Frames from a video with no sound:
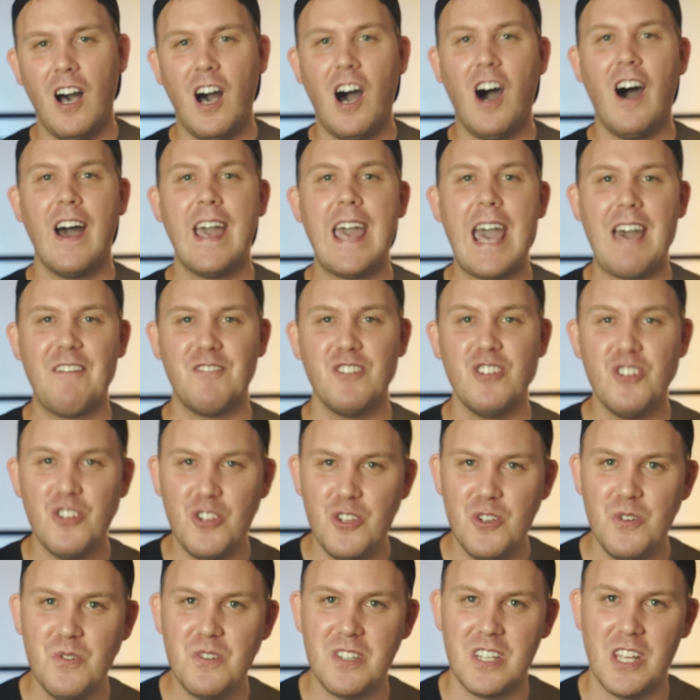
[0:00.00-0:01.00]
I haven't
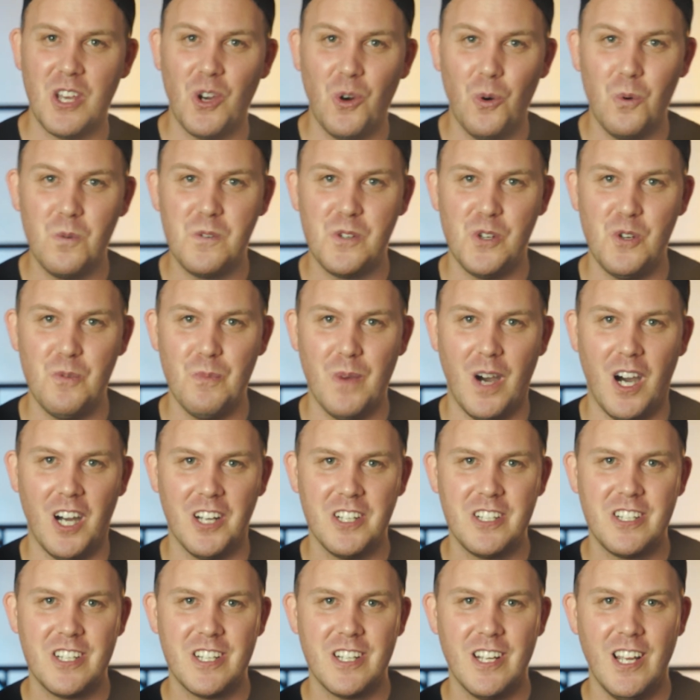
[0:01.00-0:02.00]
used it all too
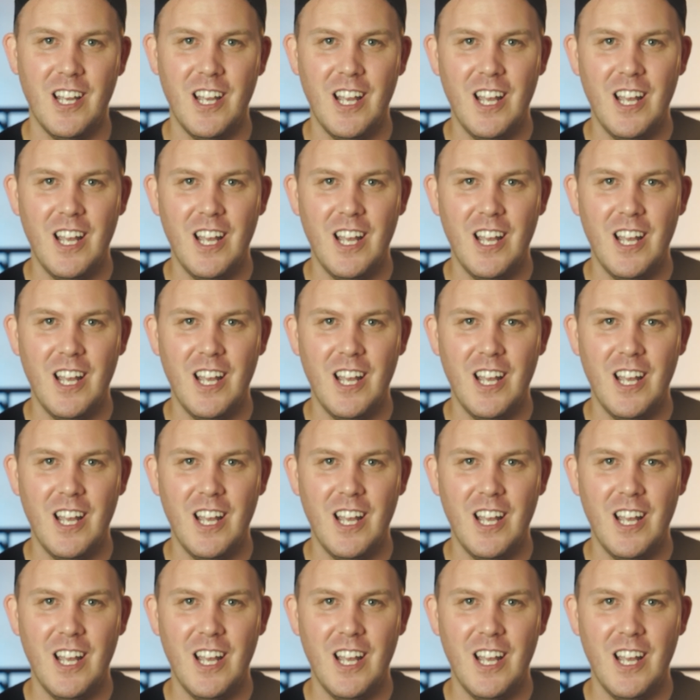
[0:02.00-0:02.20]
much.